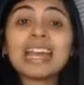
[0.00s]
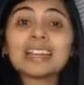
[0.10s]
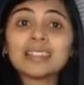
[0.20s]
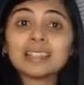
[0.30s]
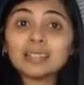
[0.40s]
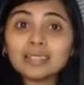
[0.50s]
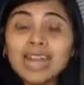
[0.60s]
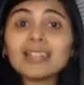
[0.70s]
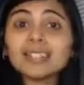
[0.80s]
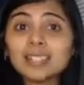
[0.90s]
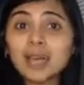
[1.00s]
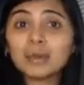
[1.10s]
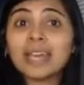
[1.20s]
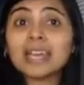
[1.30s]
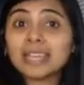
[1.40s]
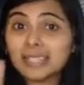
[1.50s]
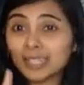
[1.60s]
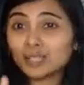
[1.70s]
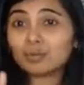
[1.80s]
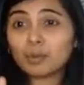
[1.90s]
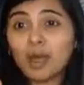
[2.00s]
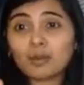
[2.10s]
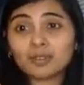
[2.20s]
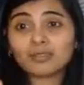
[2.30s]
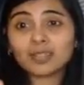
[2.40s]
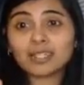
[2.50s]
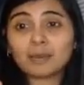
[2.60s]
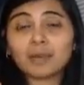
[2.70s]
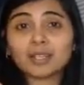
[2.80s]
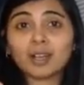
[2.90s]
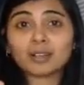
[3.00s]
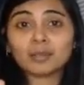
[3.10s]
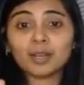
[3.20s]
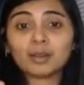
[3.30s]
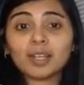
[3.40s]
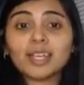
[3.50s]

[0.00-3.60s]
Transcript: And then the last step is that superpower step I talked about.